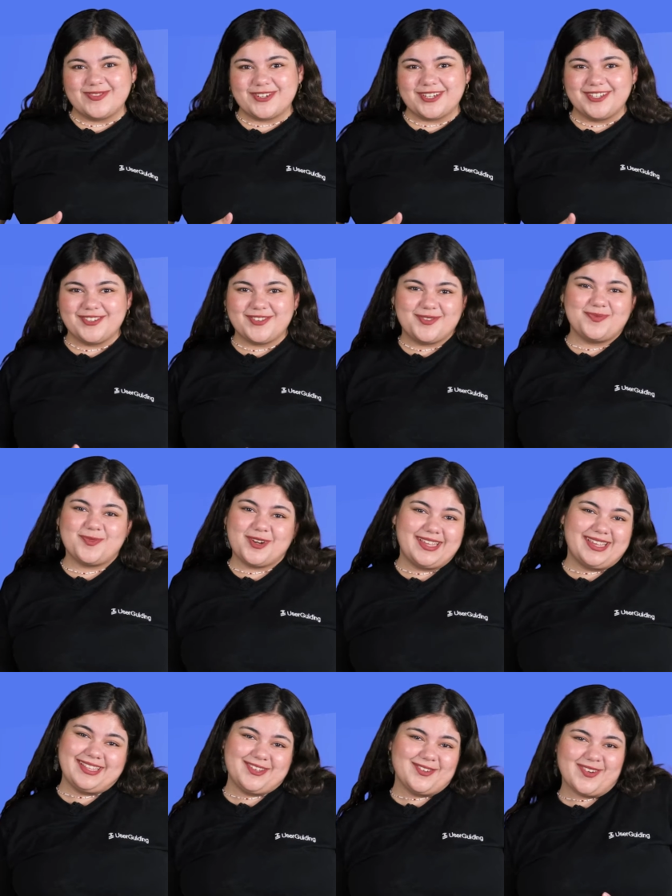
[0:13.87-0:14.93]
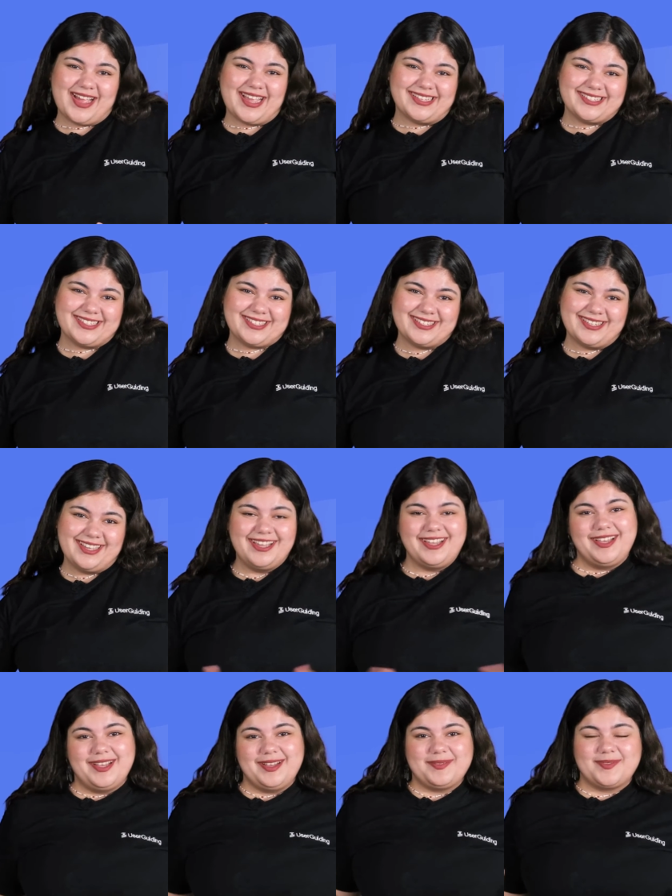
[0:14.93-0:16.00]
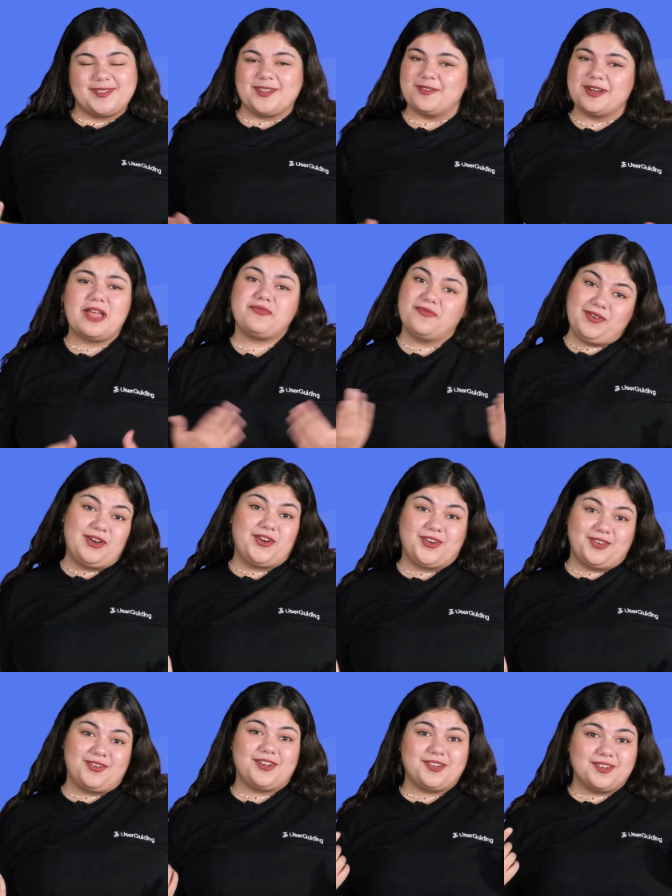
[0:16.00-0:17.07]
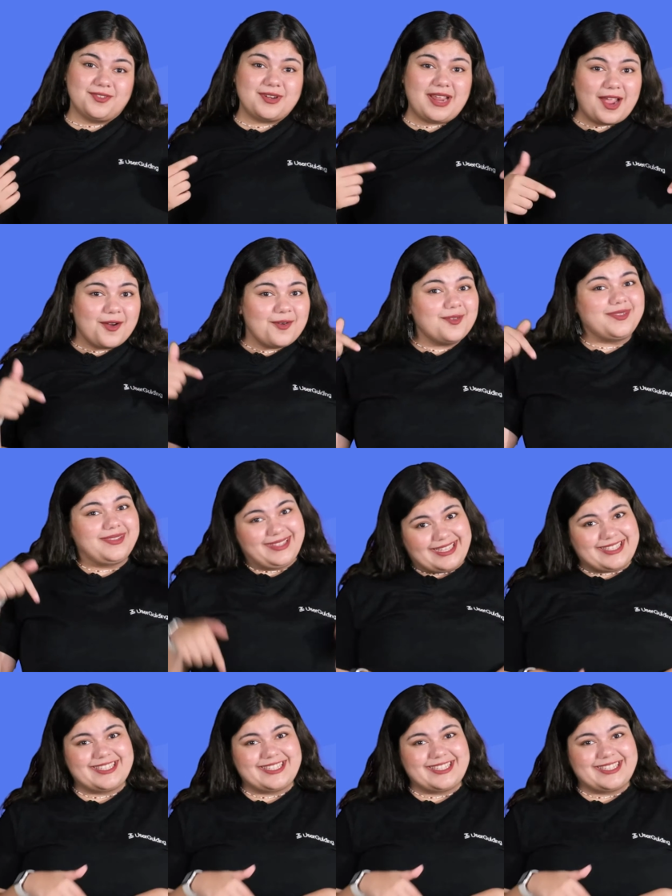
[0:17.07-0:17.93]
user onboarding in UX. So without further ado now, let's